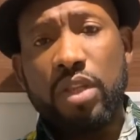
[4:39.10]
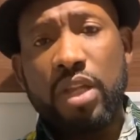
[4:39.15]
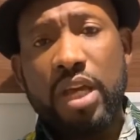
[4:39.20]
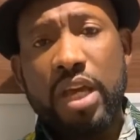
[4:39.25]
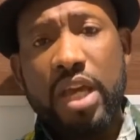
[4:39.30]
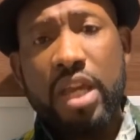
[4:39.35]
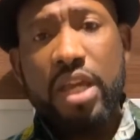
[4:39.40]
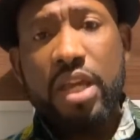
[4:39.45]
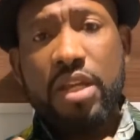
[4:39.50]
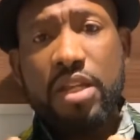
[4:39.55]

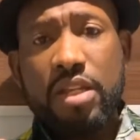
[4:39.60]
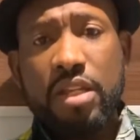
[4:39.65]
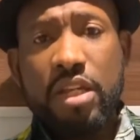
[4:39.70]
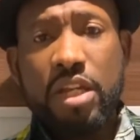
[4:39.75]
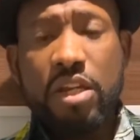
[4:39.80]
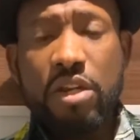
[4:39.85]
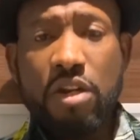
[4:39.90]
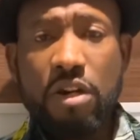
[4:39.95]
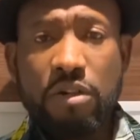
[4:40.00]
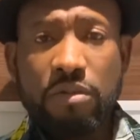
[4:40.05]

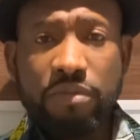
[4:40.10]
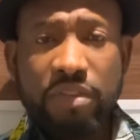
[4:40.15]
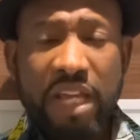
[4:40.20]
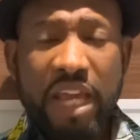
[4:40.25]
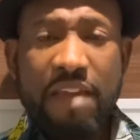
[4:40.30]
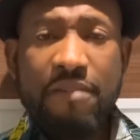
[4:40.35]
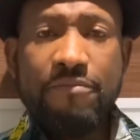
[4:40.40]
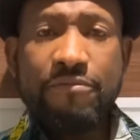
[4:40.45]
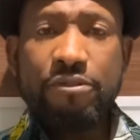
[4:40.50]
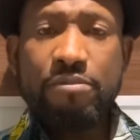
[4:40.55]
the
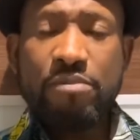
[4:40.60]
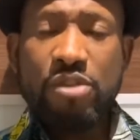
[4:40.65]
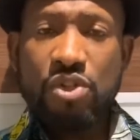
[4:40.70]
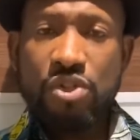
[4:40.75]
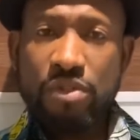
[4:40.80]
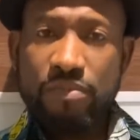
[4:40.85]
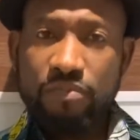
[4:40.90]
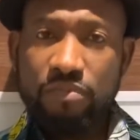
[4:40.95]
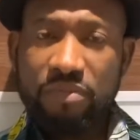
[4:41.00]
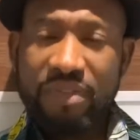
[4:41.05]

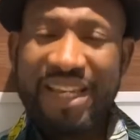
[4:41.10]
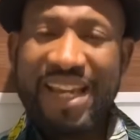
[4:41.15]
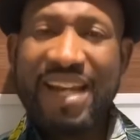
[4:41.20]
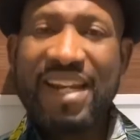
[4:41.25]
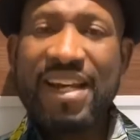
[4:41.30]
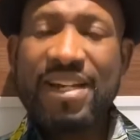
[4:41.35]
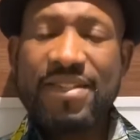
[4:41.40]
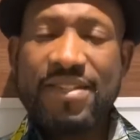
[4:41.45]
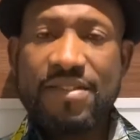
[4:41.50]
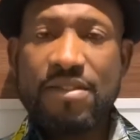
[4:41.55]
information
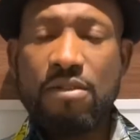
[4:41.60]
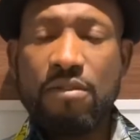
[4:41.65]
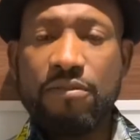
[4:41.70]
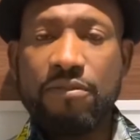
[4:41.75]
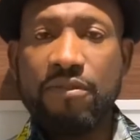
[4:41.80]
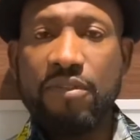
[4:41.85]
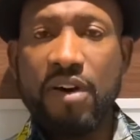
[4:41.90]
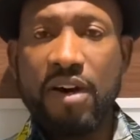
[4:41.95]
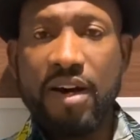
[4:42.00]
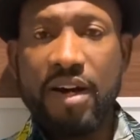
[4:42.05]
gathered so
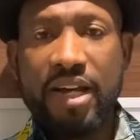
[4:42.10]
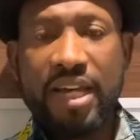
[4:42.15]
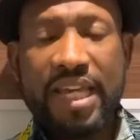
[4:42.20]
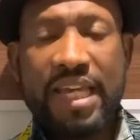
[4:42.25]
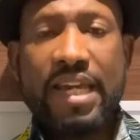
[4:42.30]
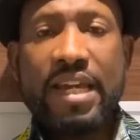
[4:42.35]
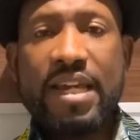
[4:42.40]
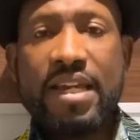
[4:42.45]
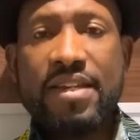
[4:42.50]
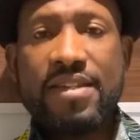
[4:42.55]
far
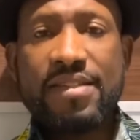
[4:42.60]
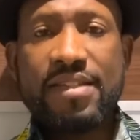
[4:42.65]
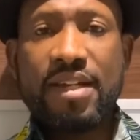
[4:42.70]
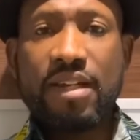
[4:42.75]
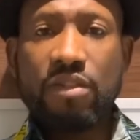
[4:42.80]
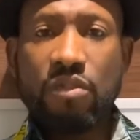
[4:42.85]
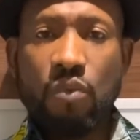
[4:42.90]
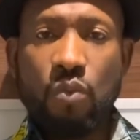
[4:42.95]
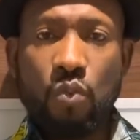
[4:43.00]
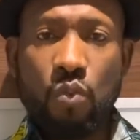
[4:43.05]
is
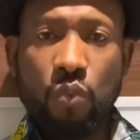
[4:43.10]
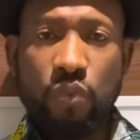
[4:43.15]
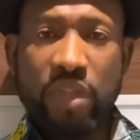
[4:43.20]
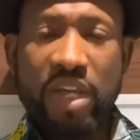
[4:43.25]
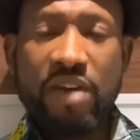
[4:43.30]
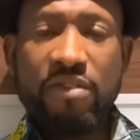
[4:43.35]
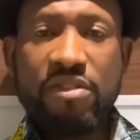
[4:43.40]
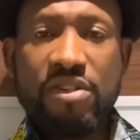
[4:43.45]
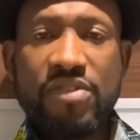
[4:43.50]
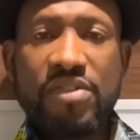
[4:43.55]
that
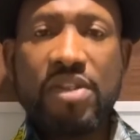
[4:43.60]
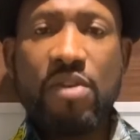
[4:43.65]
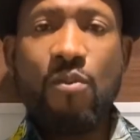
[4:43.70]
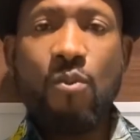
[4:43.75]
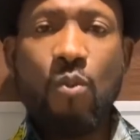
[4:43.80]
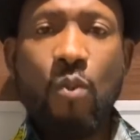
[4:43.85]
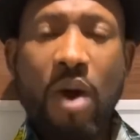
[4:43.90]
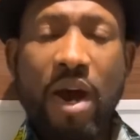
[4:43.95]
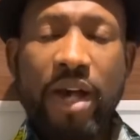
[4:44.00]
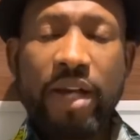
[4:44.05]
there is a
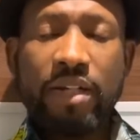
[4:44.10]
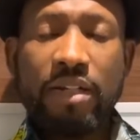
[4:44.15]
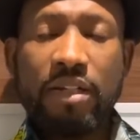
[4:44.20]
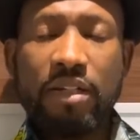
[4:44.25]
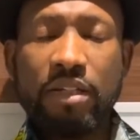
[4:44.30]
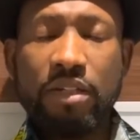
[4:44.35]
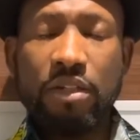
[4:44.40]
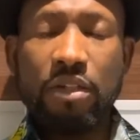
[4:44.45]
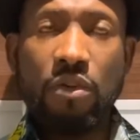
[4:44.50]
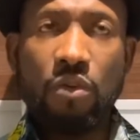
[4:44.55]
wide,
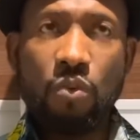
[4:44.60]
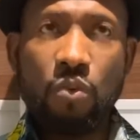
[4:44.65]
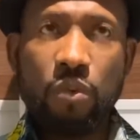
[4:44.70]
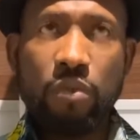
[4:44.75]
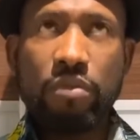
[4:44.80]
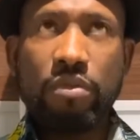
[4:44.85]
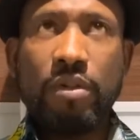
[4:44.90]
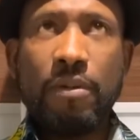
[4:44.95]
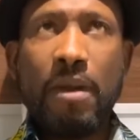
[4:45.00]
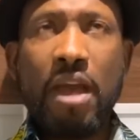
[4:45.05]

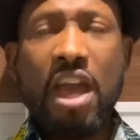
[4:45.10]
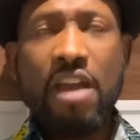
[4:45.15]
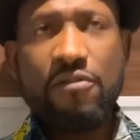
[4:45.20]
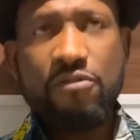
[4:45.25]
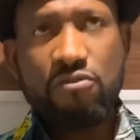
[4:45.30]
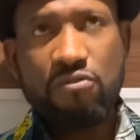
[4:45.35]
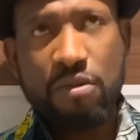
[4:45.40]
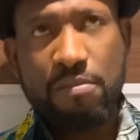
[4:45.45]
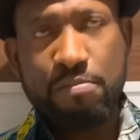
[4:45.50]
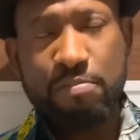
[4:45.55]

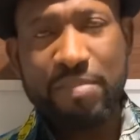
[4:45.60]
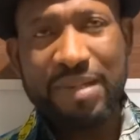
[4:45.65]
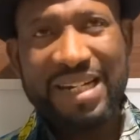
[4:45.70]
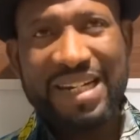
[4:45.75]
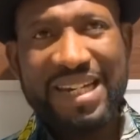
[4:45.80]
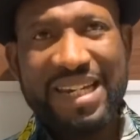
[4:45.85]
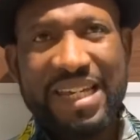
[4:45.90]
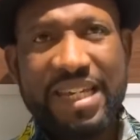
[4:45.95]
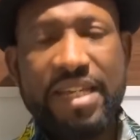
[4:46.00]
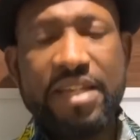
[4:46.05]
everyone
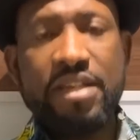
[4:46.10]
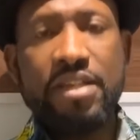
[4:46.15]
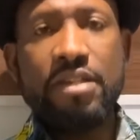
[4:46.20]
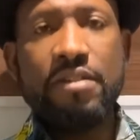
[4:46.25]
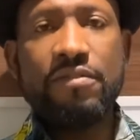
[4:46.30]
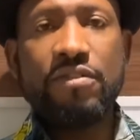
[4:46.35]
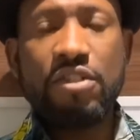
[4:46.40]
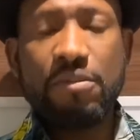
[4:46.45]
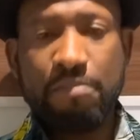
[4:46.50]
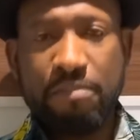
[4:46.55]

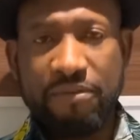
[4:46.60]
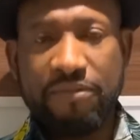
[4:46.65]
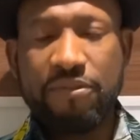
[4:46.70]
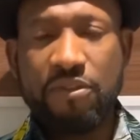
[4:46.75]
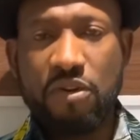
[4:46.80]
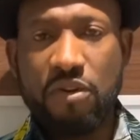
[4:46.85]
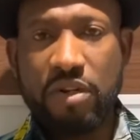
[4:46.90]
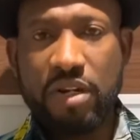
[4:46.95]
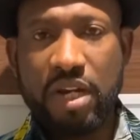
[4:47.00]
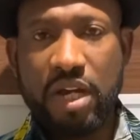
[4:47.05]
believed
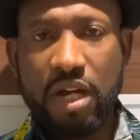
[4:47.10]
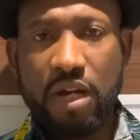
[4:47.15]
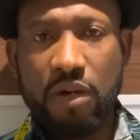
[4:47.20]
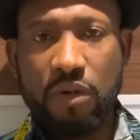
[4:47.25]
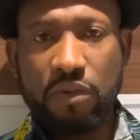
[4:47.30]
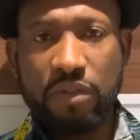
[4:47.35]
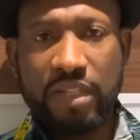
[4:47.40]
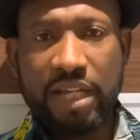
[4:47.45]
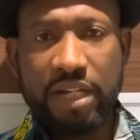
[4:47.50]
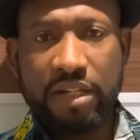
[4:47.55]
before
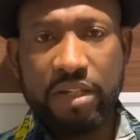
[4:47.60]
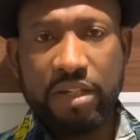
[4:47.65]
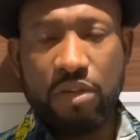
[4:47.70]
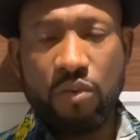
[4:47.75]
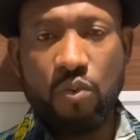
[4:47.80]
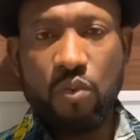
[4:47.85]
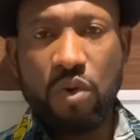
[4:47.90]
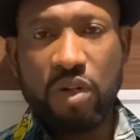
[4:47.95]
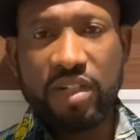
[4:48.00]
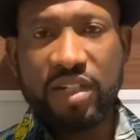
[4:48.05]
now that the
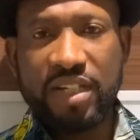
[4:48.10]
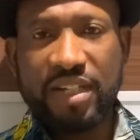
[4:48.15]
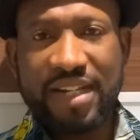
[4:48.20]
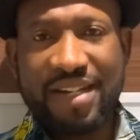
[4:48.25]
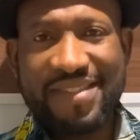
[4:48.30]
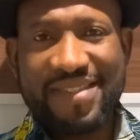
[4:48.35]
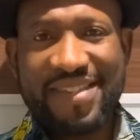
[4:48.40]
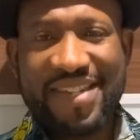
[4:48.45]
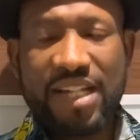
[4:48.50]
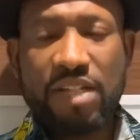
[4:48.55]
water that
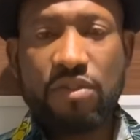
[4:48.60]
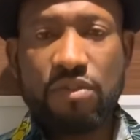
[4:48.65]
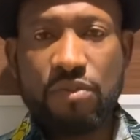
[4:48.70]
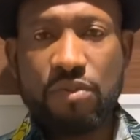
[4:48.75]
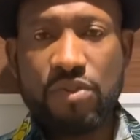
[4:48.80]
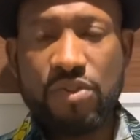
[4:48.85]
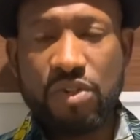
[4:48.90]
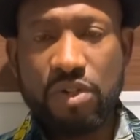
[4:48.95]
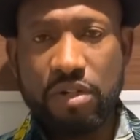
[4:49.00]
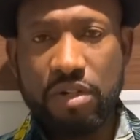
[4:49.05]

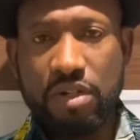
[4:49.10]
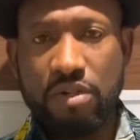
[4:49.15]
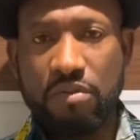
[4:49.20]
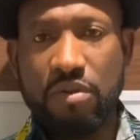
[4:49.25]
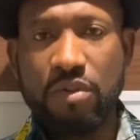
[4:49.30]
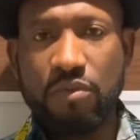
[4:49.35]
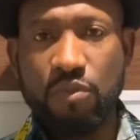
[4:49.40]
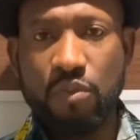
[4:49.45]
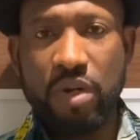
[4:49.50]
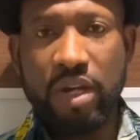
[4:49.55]
settles on the
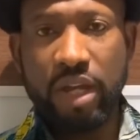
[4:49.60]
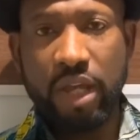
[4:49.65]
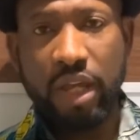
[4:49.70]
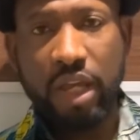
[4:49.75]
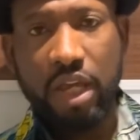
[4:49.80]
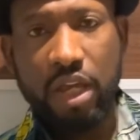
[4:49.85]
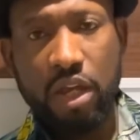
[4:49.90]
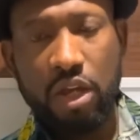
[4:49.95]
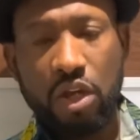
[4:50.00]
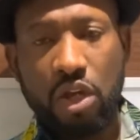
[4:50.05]
runway
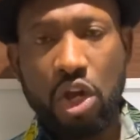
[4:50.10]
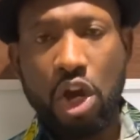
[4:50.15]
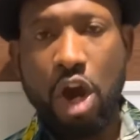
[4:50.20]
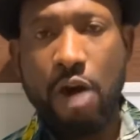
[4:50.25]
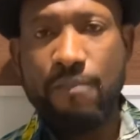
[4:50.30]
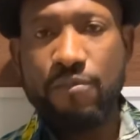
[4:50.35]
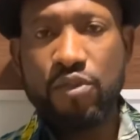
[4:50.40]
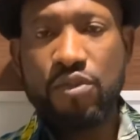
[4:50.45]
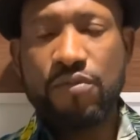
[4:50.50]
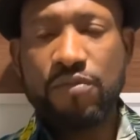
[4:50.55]

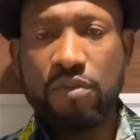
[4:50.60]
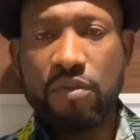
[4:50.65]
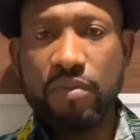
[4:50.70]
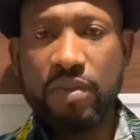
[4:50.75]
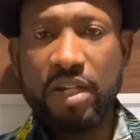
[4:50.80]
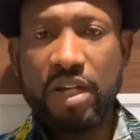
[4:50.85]
comes from the